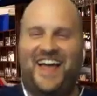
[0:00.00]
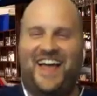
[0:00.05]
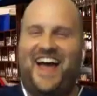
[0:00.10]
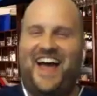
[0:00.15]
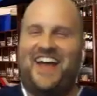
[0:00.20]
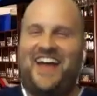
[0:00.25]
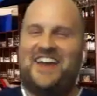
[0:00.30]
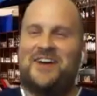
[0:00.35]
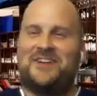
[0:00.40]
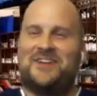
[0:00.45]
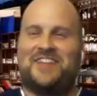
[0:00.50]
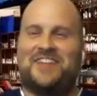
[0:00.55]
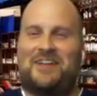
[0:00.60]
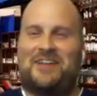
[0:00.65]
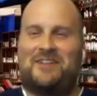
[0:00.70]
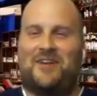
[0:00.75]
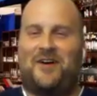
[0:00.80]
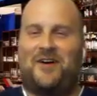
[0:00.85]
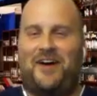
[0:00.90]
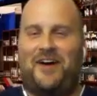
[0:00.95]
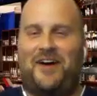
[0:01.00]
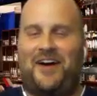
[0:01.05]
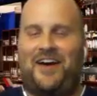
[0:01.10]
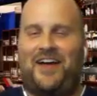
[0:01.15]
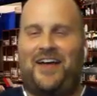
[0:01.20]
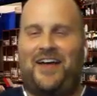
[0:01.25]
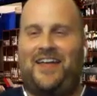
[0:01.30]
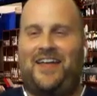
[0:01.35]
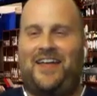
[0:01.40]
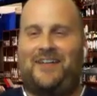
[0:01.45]
I know, it's like
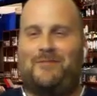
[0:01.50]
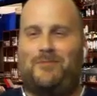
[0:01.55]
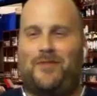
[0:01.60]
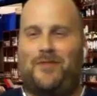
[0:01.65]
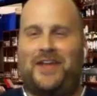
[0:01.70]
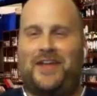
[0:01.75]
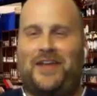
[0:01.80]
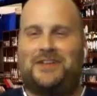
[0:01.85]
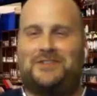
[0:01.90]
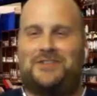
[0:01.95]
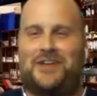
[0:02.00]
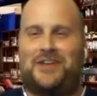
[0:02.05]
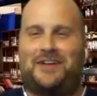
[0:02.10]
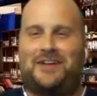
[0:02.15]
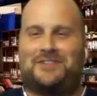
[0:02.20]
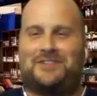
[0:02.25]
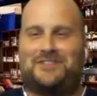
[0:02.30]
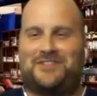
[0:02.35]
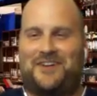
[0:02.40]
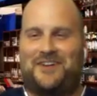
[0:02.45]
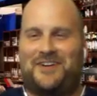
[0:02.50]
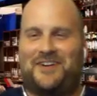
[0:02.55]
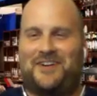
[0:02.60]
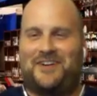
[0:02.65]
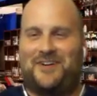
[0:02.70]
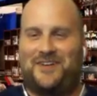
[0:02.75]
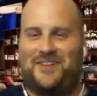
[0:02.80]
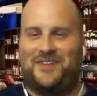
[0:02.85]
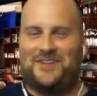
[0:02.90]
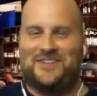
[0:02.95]
Blank Check started
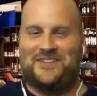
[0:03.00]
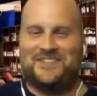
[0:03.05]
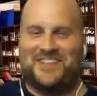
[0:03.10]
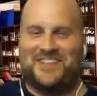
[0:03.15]
all those.